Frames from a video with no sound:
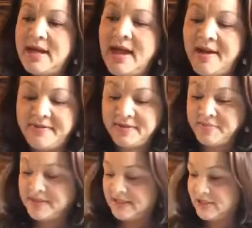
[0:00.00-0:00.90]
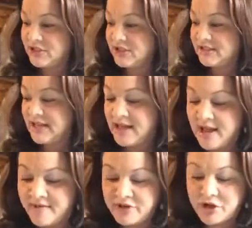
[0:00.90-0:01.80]
I have some scissors and I
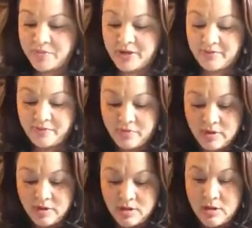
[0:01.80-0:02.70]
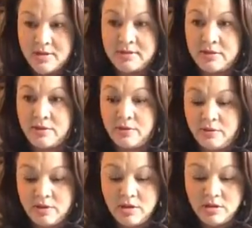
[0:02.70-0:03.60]
have a Sharpie.
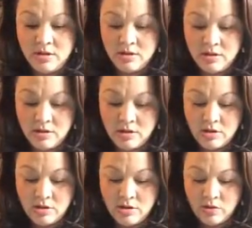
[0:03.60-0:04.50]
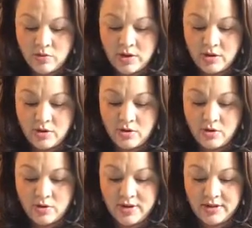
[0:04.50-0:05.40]
So we are
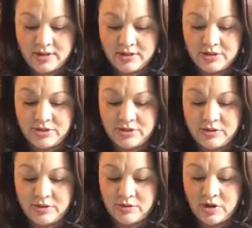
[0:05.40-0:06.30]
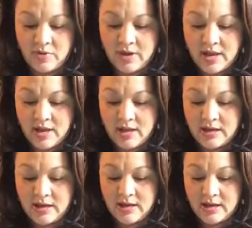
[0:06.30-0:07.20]
going to go
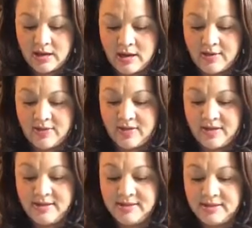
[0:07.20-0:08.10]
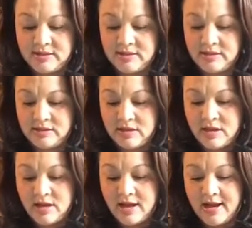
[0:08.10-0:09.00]
ahead and cut this.
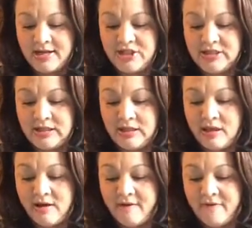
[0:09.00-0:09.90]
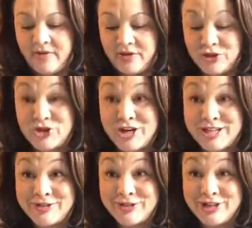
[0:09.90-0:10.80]
I just love this
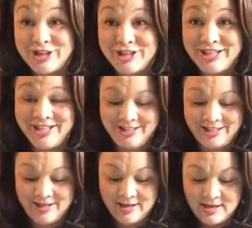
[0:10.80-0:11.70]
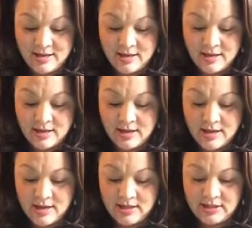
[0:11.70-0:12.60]
transfer.
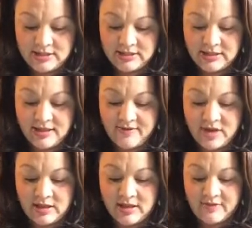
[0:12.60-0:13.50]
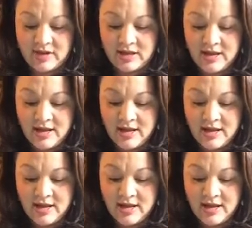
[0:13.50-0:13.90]
I just love it, love it.